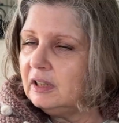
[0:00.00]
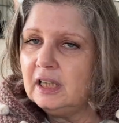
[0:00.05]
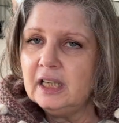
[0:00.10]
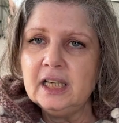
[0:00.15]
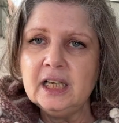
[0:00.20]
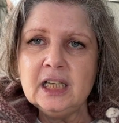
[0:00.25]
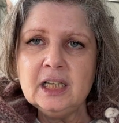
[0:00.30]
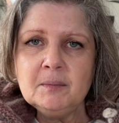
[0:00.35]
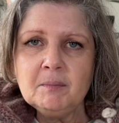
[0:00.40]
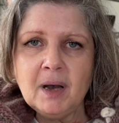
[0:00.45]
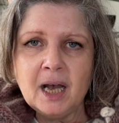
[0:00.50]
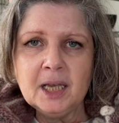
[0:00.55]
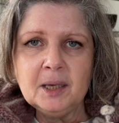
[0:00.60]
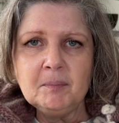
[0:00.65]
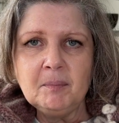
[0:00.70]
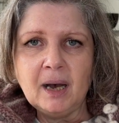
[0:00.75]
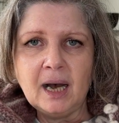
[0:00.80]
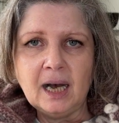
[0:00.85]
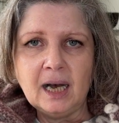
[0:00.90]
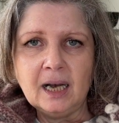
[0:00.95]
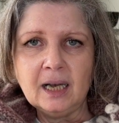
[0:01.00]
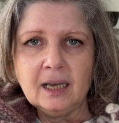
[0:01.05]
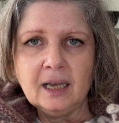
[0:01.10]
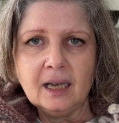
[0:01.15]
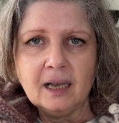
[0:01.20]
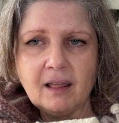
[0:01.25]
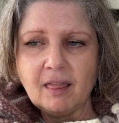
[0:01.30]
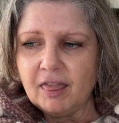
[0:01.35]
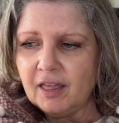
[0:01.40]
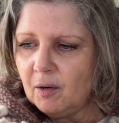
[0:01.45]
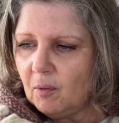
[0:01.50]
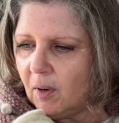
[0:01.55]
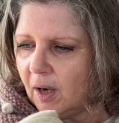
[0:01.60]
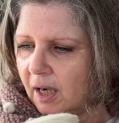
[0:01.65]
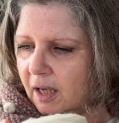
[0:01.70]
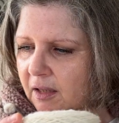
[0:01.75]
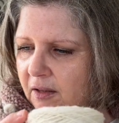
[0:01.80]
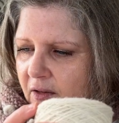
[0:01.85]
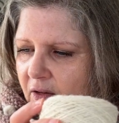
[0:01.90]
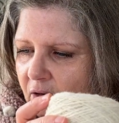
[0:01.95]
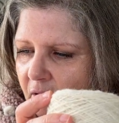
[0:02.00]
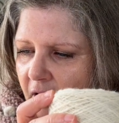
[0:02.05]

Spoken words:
in my bag there was the